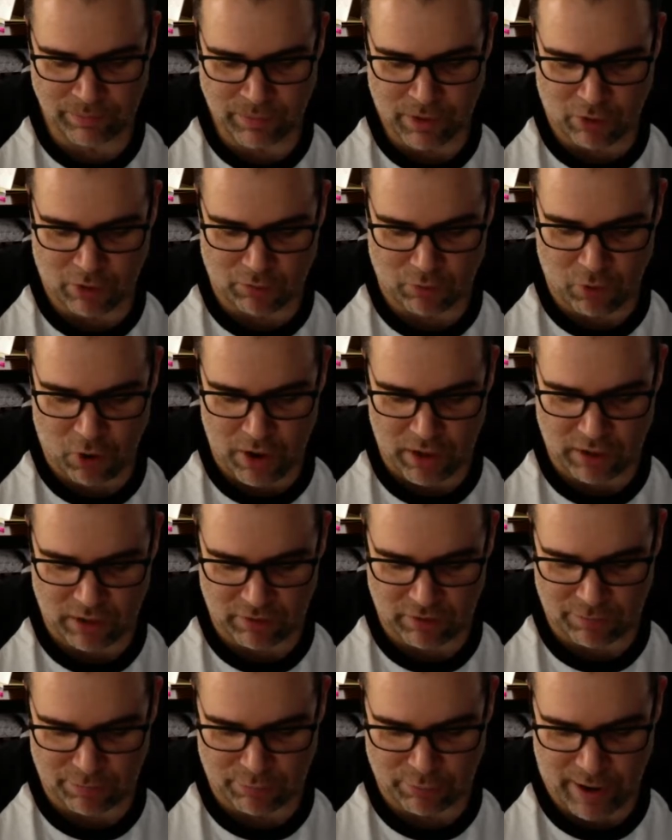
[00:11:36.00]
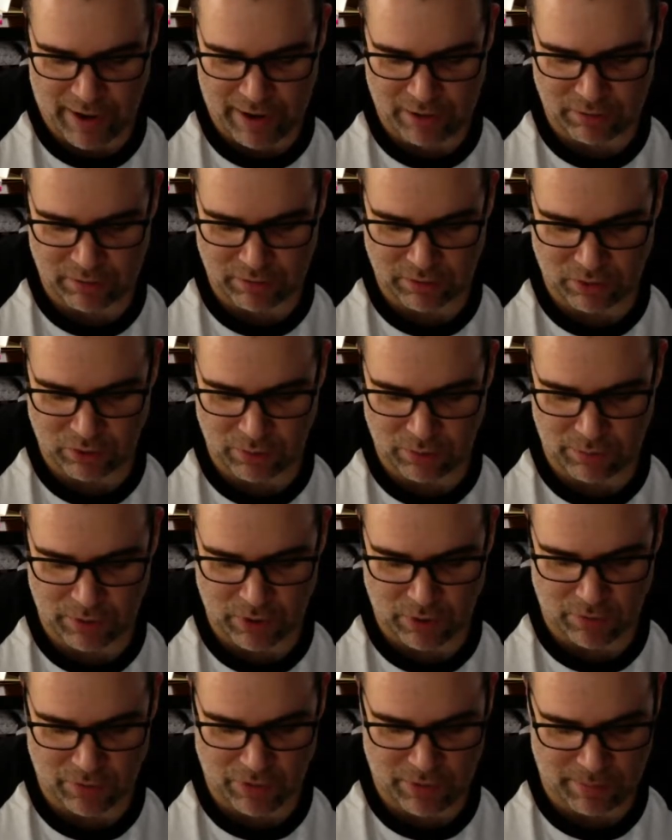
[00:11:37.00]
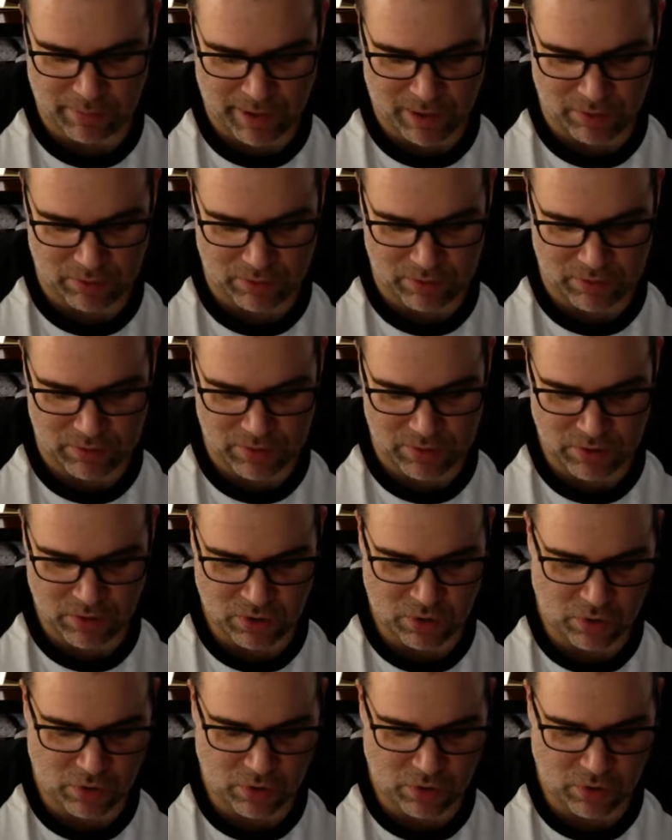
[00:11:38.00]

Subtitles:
A royal of brown loomed over the mountains.